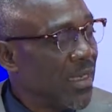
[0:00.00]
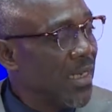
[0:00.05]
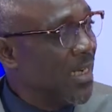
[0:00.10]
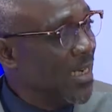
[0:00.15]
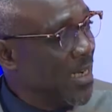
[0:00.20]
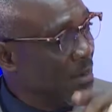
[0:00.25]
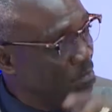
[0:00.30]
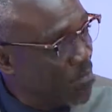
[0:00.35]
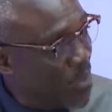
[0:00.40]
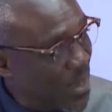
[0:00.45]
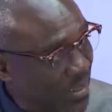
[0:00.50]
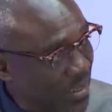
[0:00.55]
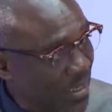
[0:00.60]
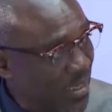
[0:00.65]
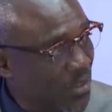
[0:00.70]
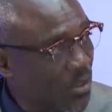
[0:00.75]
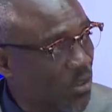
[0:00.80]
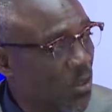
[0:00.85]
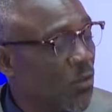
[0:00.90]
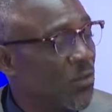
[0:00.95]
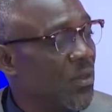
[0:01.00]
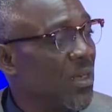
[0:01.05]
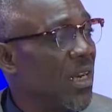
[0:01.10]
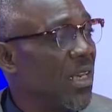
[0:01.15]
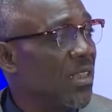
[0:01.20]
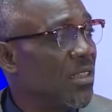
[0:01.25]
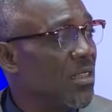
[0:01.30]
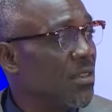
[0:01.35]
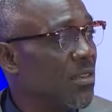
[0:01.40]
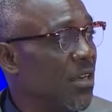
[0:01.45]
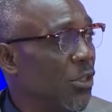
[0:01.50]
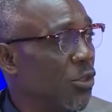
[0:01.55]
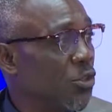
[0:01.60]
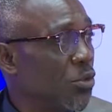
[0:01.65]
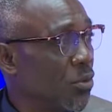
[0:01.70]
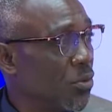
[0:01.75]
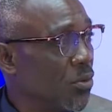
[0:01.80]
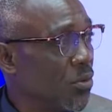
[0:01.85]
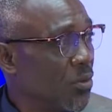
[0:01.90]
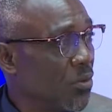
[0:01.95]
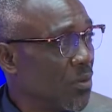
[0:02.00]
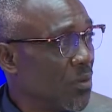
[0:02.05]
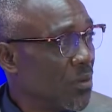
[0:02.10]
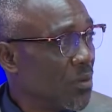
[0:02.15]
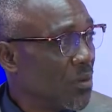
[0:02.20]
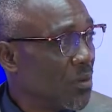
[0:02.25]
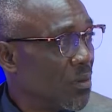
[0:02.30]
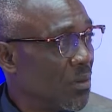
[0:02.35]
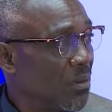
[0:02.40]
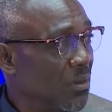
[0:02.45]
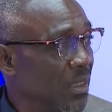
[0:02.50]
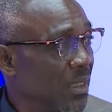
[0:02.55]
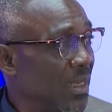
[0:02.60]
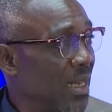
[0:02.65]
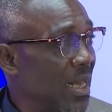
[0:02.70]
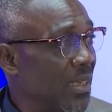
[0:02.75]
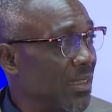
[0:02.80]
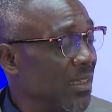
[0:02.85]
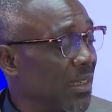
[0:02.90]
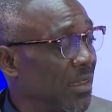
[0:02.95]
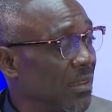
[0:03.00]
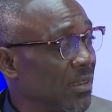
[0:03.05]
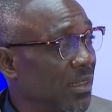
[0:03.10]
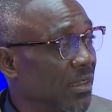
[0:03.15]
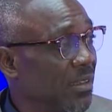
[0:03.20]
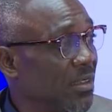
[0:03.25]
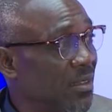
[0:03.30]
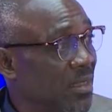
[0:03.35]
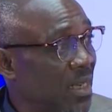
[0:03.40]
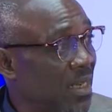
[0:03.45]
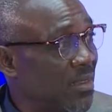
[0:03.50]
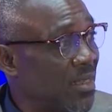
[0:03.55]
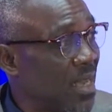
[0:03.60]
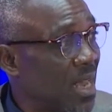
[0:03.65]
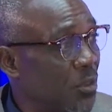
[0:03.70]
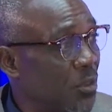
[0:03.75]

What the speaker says: independence of the legislature, the state